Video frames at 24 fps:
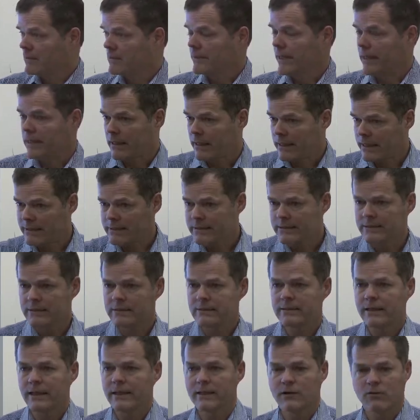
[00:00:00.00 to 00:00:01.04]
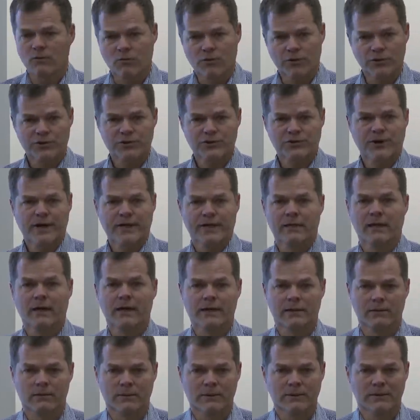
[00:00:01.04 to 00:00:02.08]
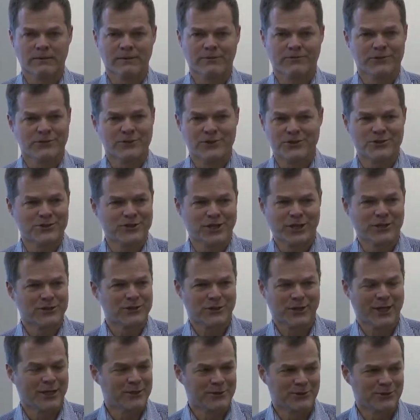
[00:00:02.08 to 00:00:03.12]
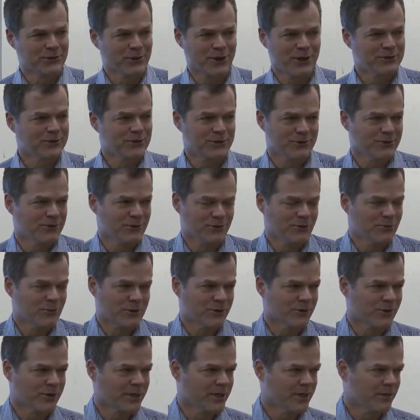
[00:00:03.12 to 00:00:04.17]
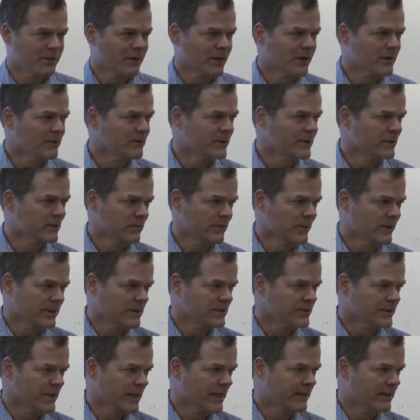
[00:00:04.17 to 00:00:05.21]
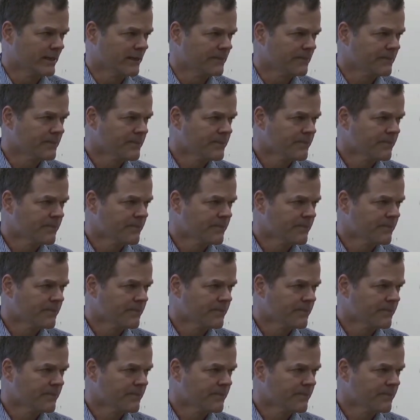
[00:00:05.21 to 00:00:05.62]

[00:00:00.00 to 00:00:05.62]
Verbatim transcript: that hits the data and works great in Iowa, if you just change the latitude, longitude, it'll work in Nicaragua, it'll work in China.